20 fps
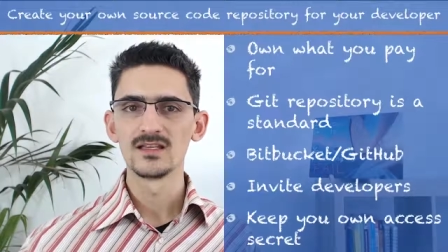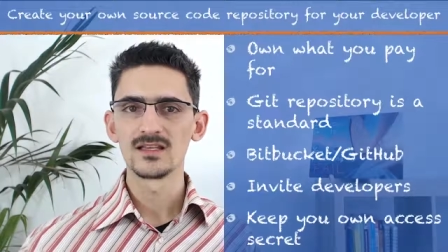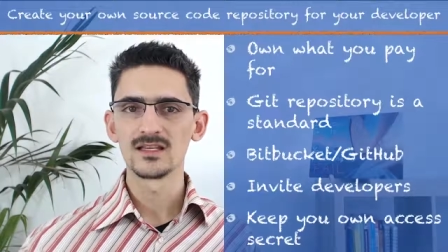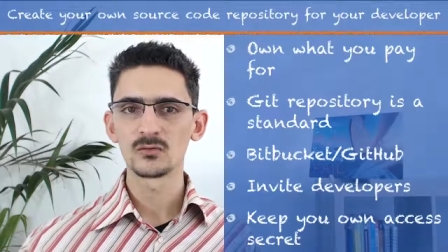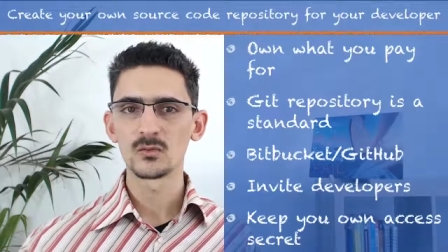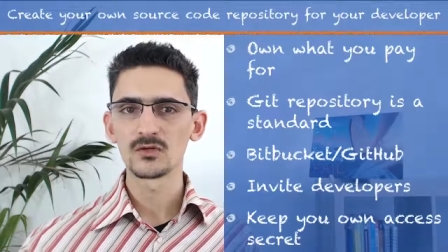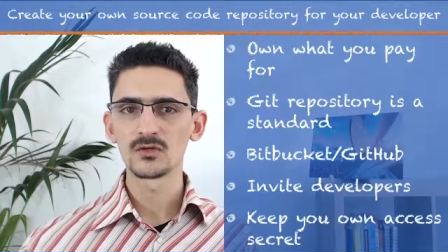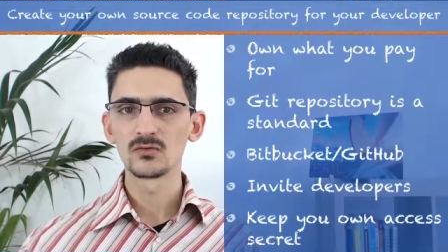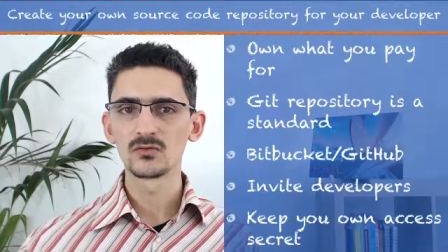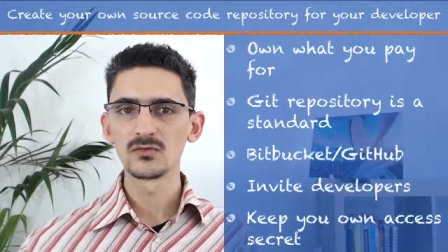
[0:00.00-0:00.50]

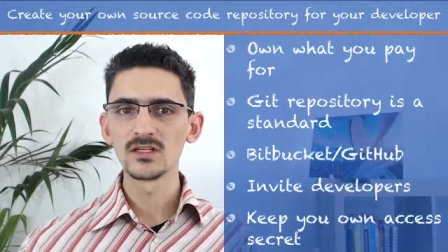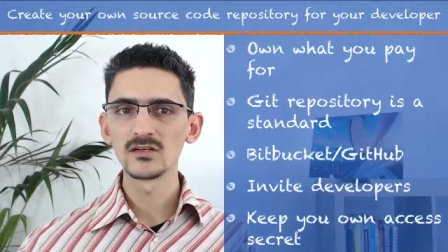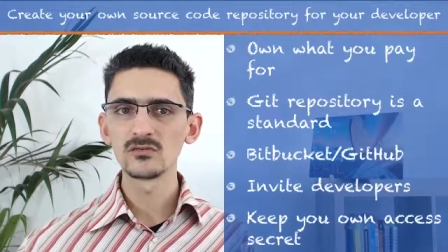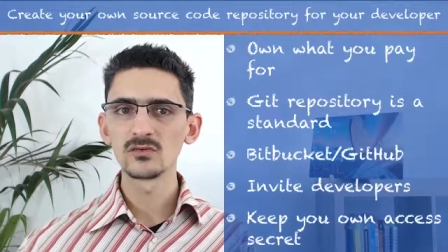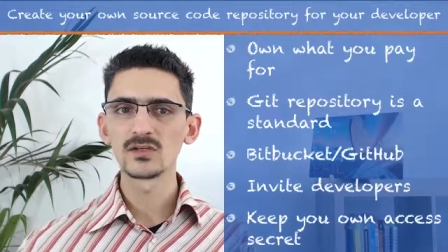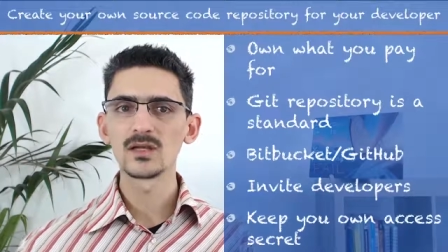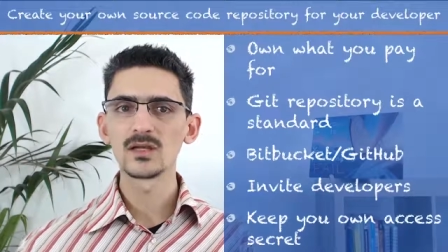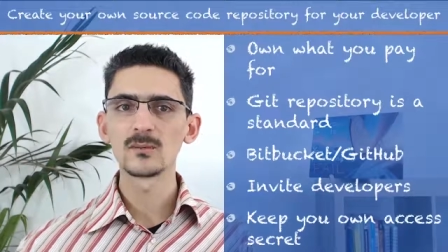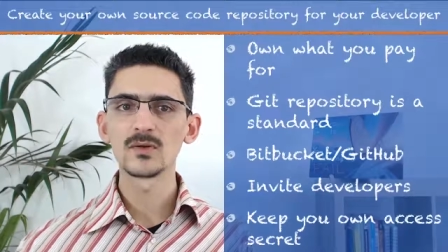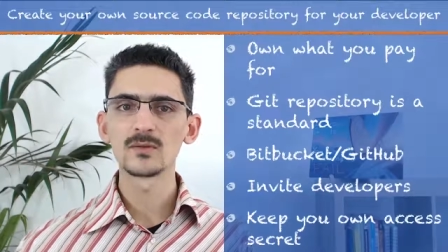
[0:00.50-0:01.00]
That's what you
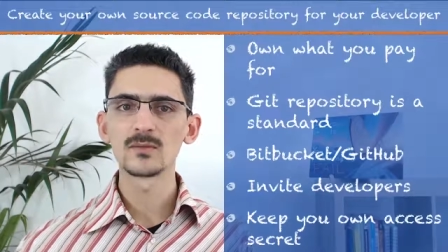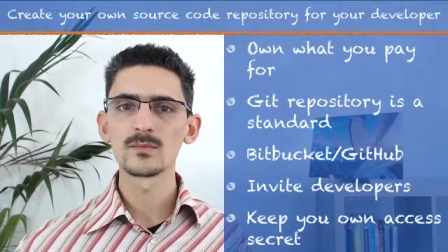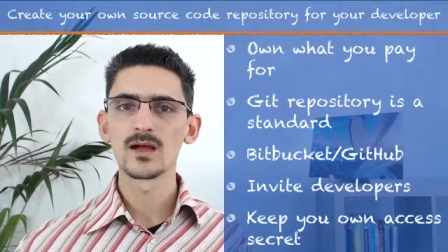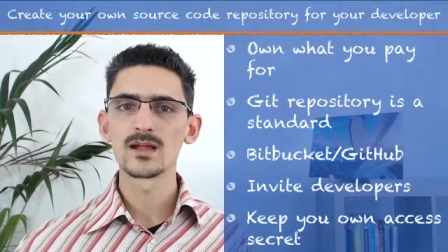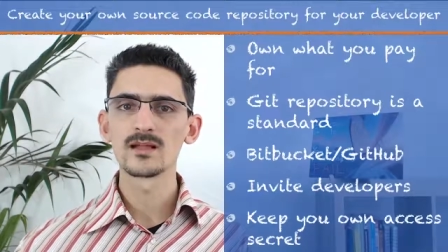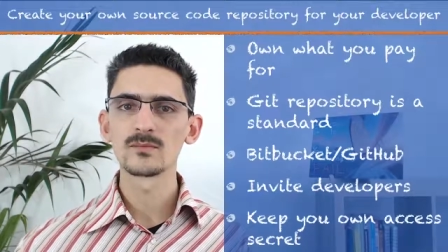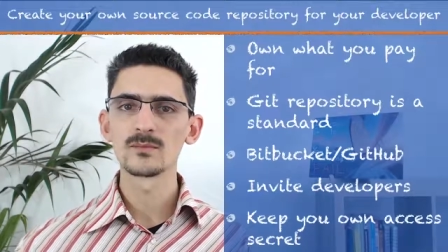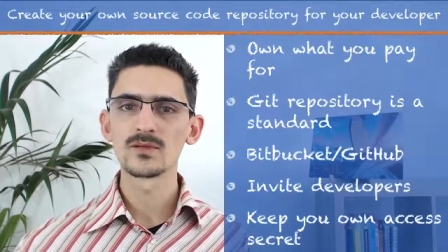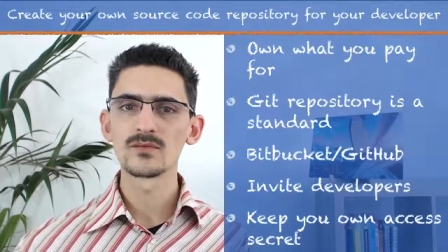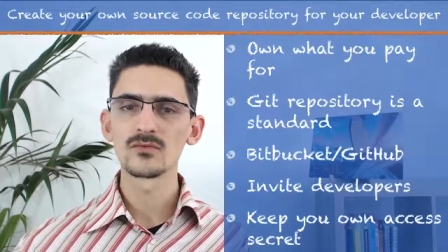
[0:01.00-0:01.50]
need to keep in
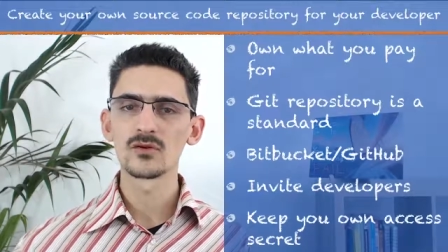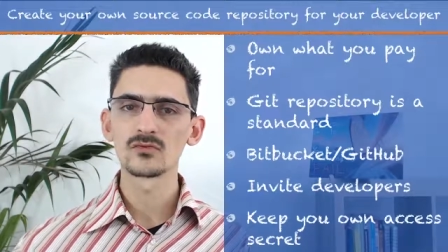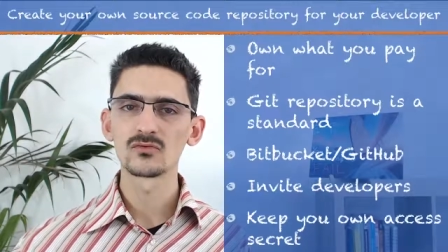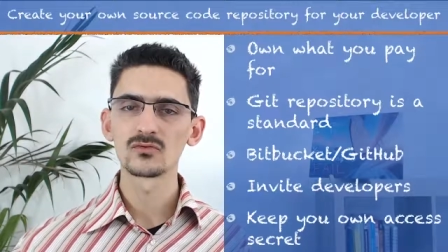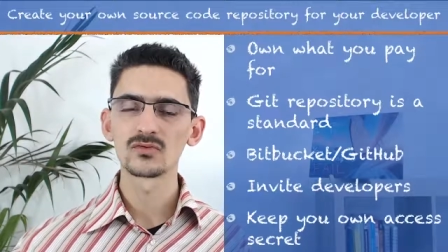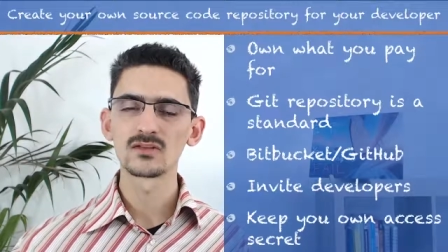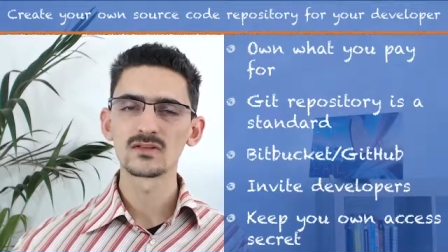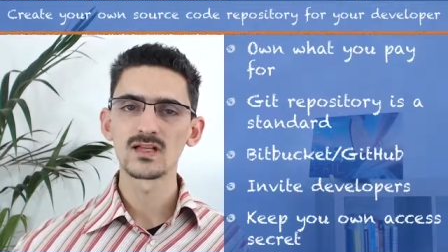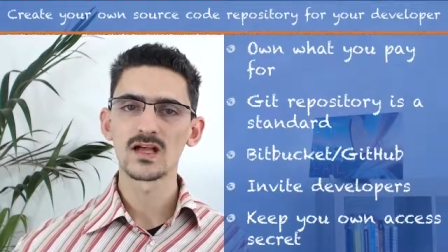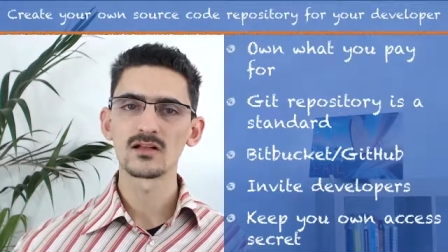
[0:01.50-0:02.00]
mind
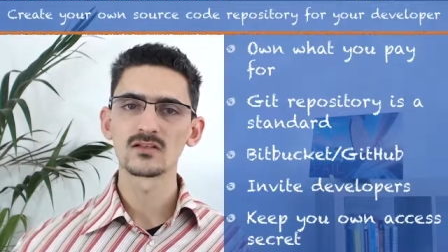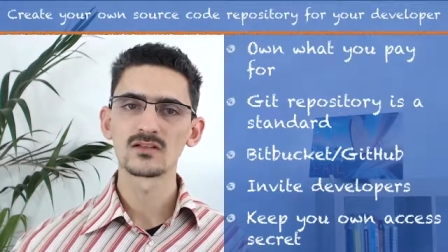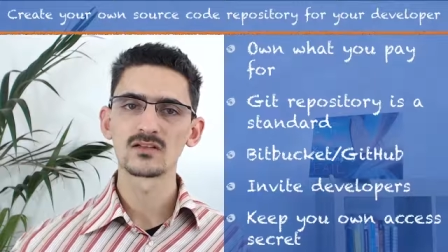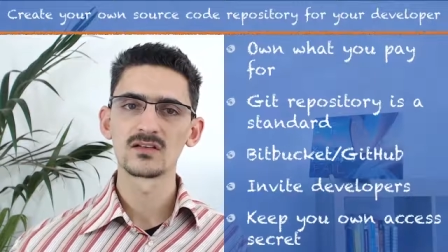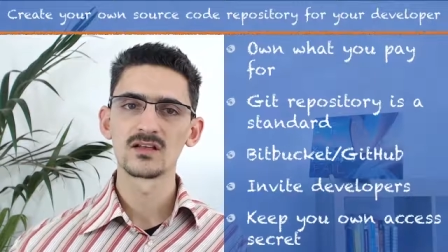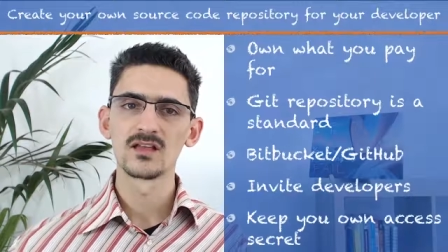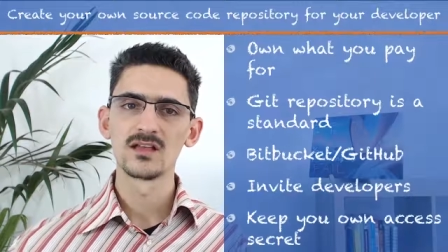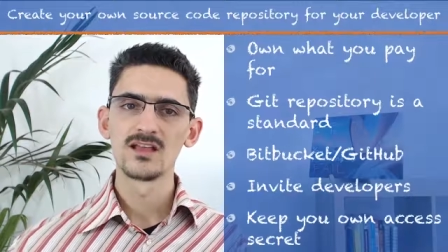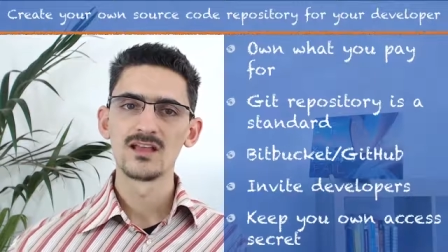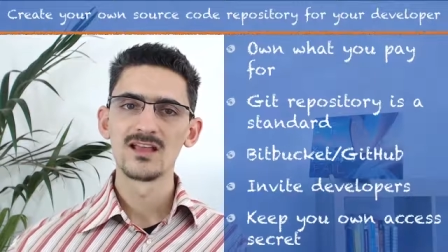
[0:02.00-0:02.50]
before to
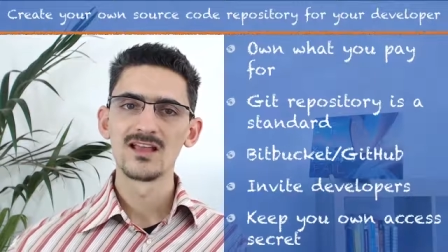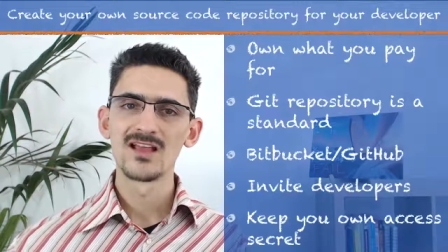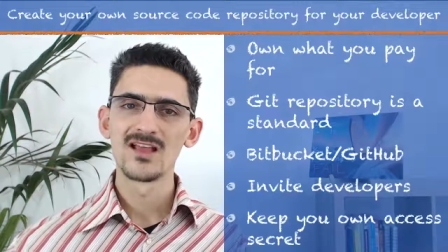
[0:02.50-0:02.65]
start